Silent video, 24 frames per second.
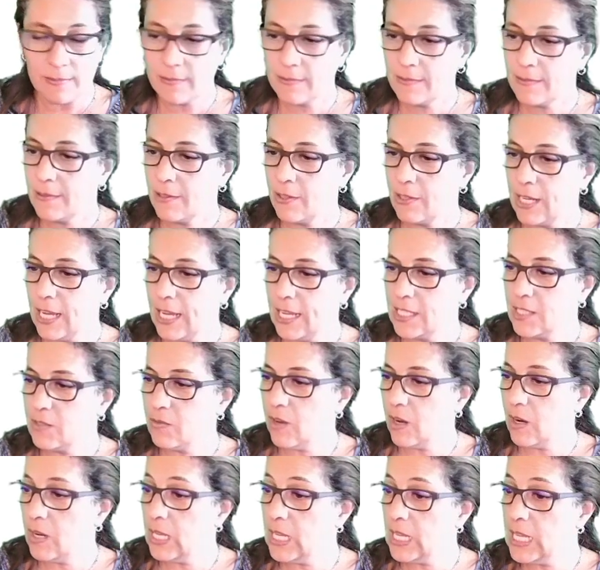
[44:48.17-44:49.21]
Okay, it's
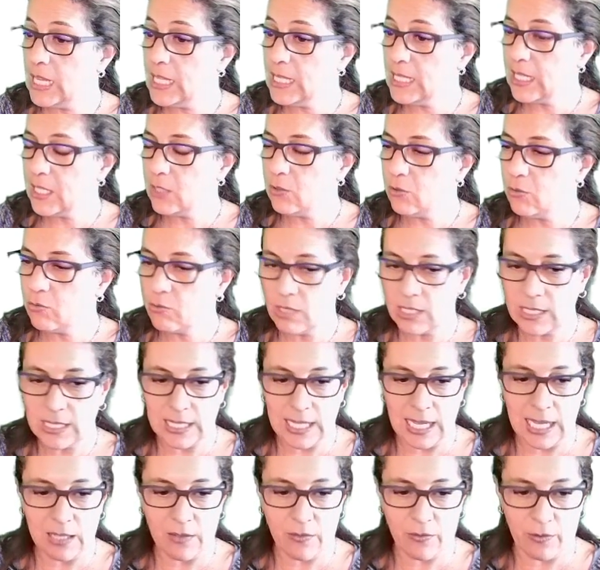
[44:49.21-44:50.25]
very easy to
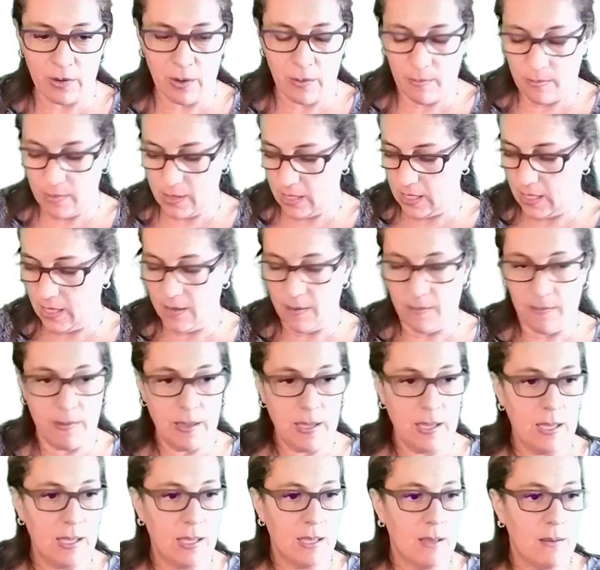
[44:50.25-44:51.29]
translate from
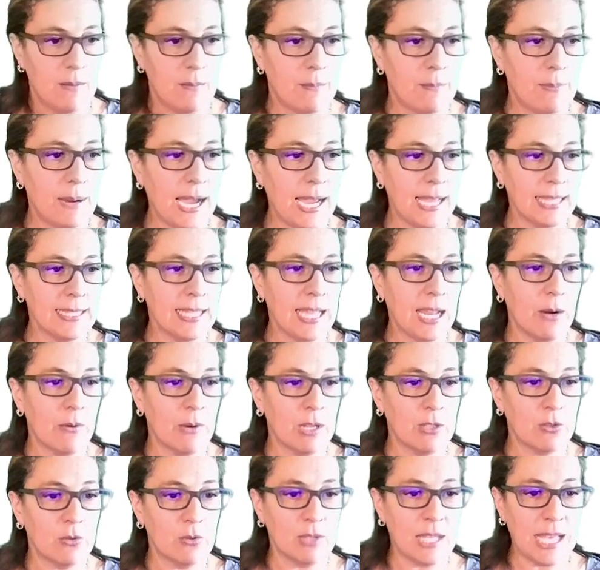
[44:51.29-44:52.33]
binary
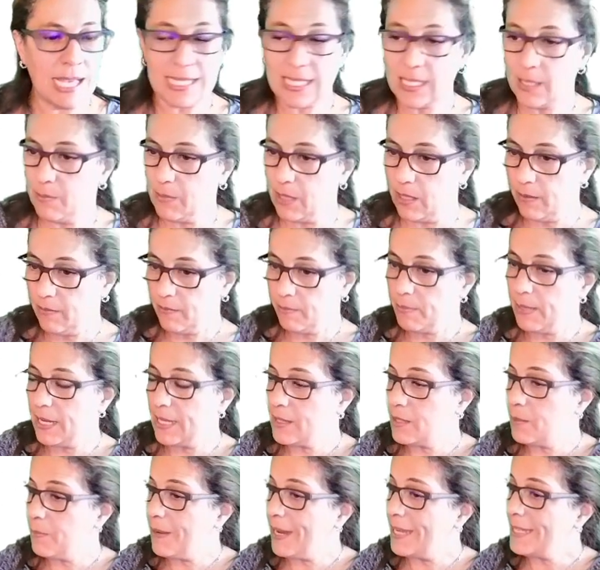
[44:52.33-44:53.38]
to decimal, but
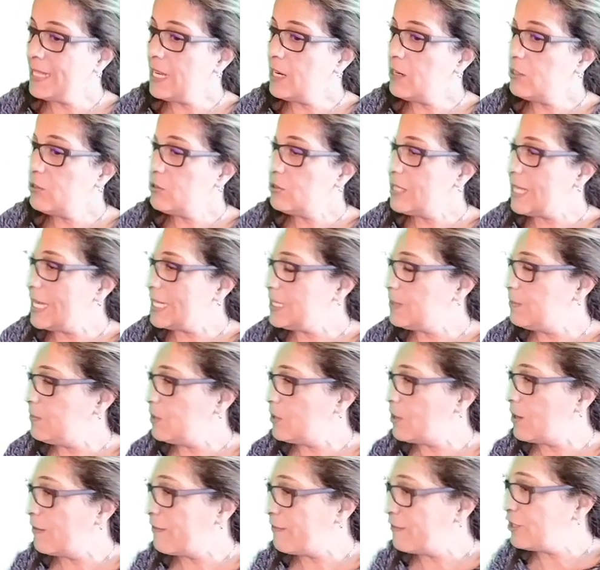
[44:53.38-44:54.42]
the binary to decimal
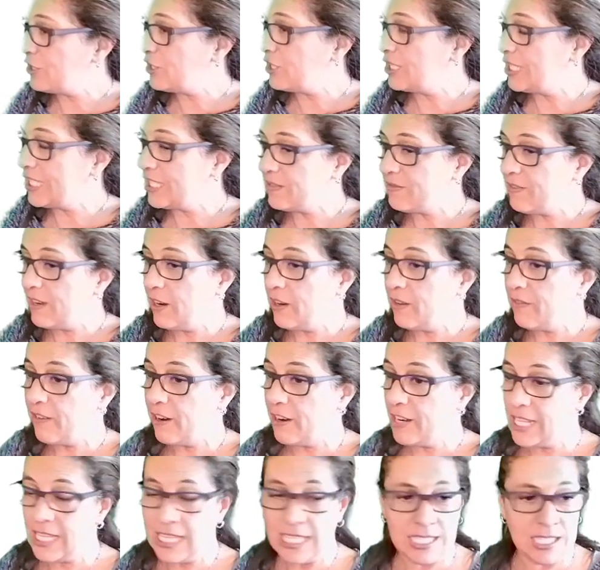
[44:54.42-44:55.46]
conversion is very,
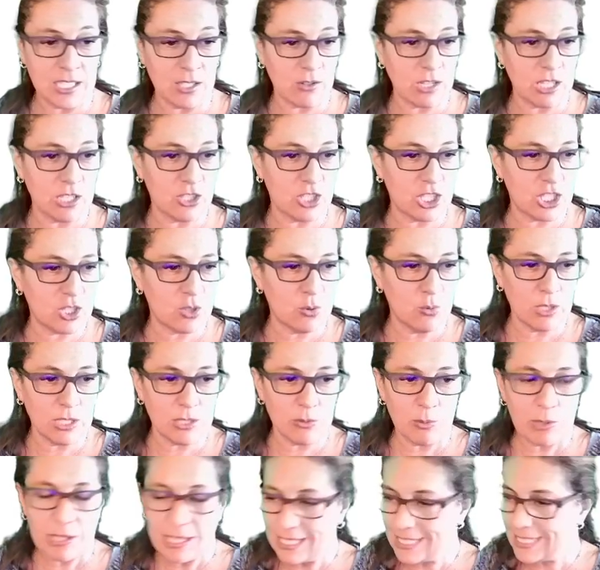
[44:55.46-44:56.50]
very easy. You can just do it
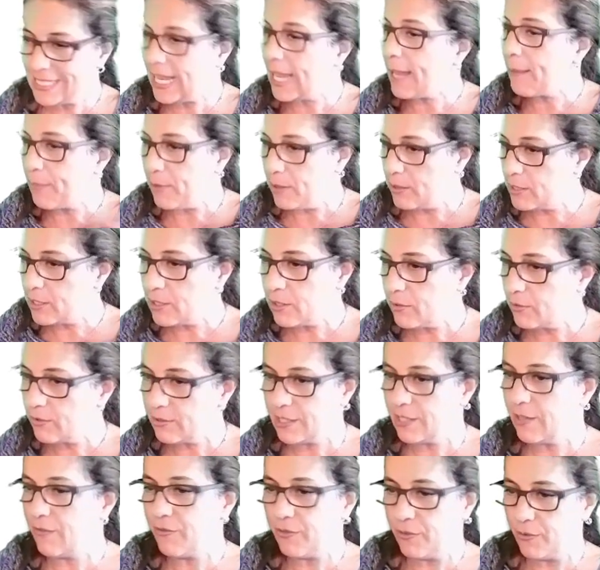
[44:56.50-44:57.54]
with a table,
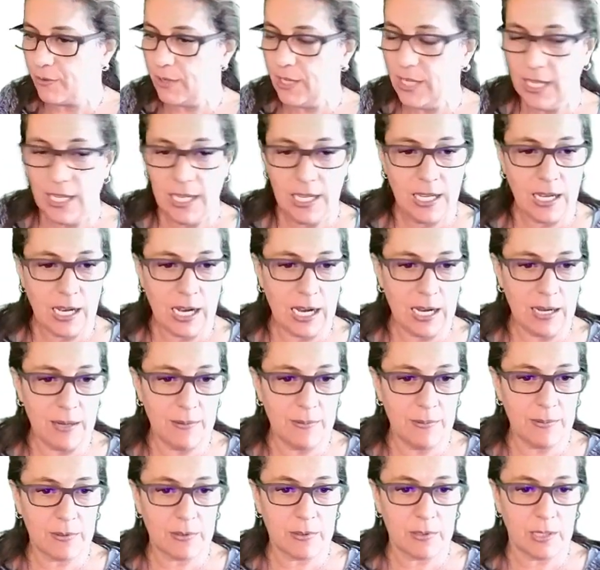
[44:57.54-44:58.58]
if you
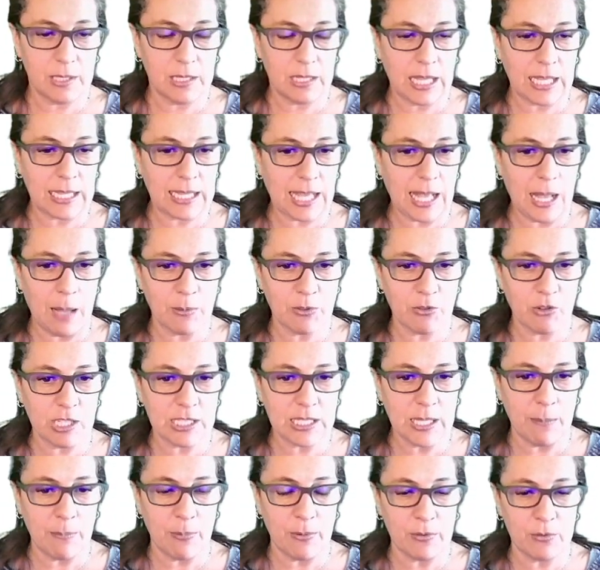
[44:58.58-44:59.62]
that helps. For
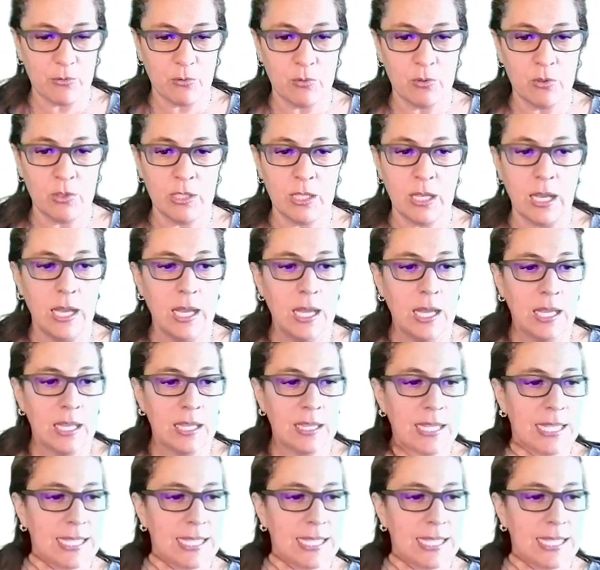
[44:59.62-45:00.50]
example, this